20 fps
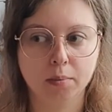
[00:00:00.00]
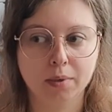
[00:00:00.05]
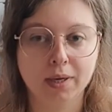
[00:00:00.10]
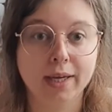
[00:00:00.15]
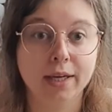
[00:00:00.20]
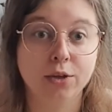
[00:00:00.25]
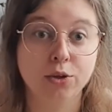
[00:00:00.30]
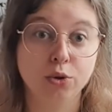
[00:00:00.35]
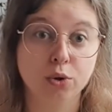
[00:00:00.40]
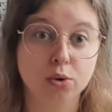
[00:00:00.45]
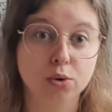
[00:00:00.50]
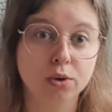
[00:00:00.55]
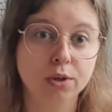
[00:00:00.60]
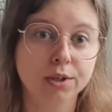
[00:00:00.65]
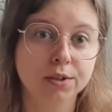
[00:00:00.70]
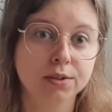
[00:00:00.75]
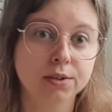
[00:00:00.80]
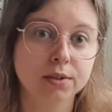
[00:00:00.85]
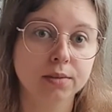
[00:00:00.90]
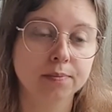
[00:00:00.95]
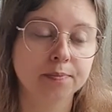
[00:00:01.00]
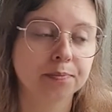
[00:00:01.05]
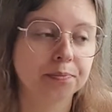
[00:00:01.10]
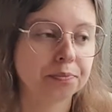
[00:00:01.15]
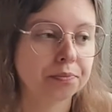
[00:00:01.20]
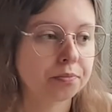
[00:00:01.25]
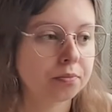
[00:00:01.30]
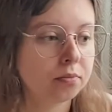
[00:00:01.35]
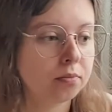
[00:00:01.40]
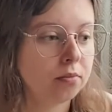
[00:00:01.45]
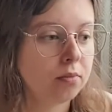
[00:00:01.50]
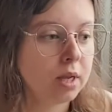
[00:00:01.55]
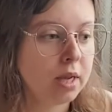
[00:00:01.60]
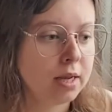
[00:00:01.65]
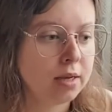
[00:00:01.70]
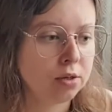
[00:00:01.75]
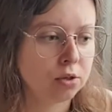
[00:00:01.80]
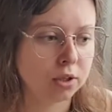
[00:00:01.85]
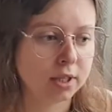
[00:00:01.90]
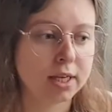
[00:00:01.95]
plain yogurt.
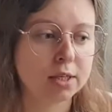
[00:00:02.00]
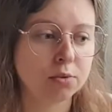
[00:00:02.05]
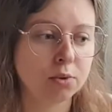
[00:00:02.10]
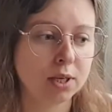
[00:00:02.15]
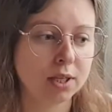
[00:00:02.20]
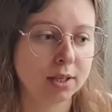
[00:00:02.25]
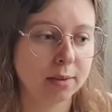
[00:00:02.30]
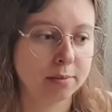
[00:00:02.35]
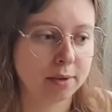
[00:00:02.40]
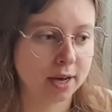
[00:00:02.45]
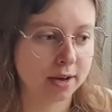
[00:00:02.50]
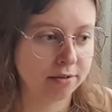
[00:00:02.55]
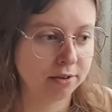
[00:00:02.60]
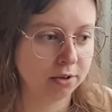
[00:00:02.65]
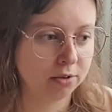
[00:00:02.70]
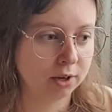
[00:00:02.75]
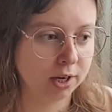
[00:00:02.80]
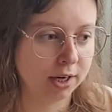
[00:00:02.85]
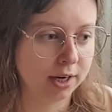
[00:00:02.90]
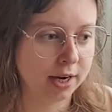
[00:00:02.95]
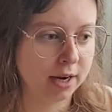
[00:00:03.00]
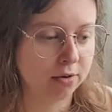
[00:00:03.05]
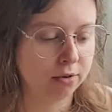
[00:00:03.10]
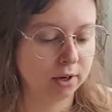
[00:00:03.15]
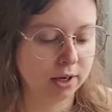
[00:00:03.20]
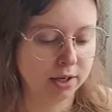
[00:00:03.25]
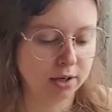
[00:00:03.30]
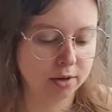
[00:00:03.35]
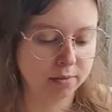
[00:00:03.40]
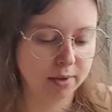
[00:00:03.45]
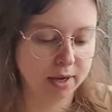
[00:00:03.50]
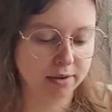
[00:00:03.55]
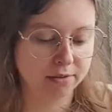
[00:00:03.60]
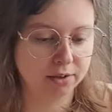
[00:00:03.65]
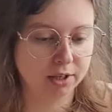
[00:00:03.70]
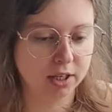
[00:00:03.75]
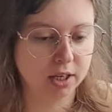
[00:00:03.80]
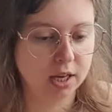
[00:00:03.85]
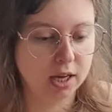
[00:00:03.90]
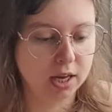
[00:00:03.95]
So that's what I'm having right now. Right now I'm
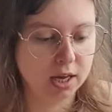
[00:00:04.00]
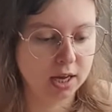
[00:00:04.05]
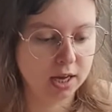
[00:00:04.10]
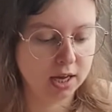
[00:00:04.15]
having